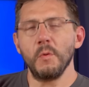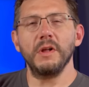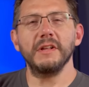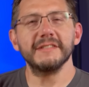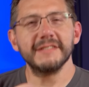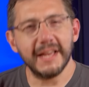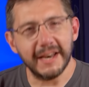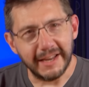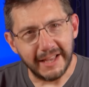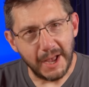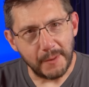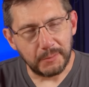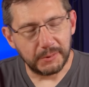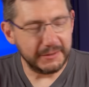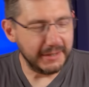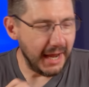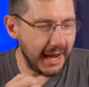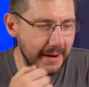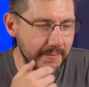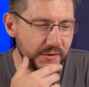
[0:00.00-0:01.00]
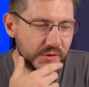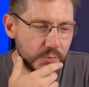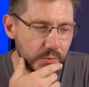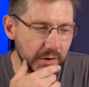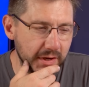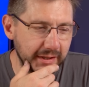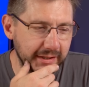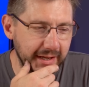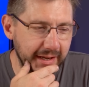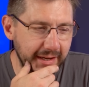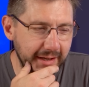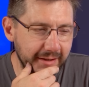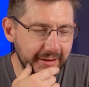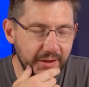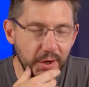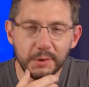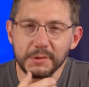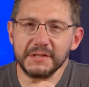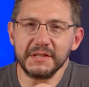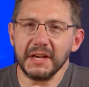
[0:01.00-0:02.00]
well, it's got a couple names, really.
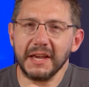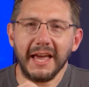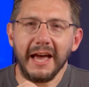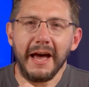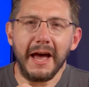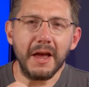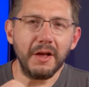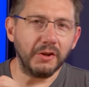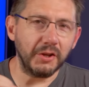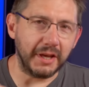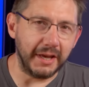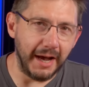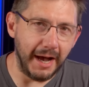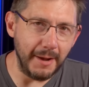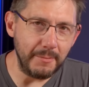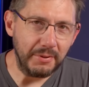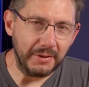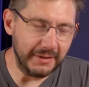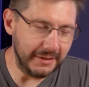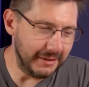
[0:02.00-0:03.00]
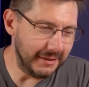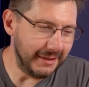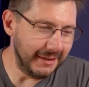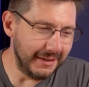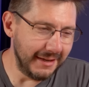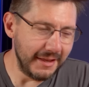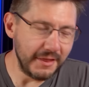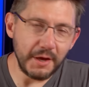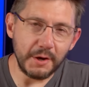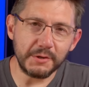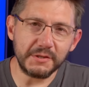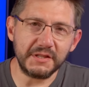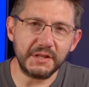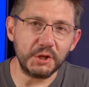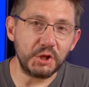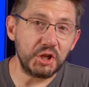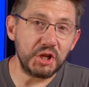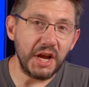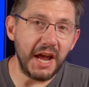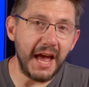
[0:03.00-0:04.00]
There's the Kyle Cup, there's
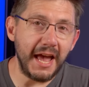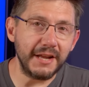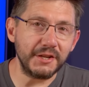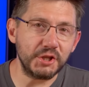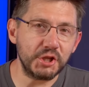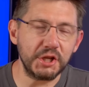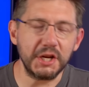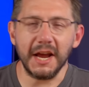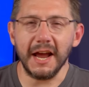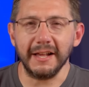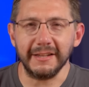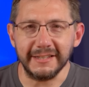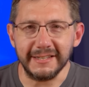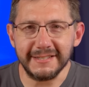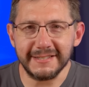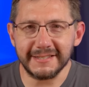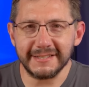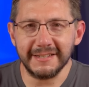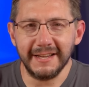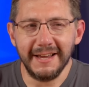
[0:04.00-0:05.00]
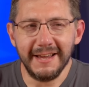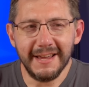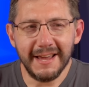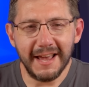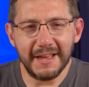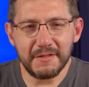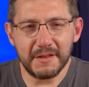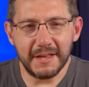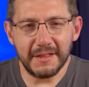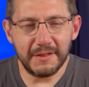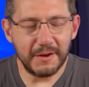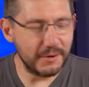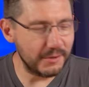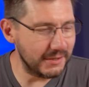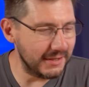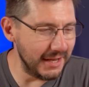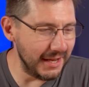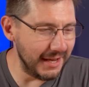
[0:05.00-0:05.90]
the Chad Chalice, and then there's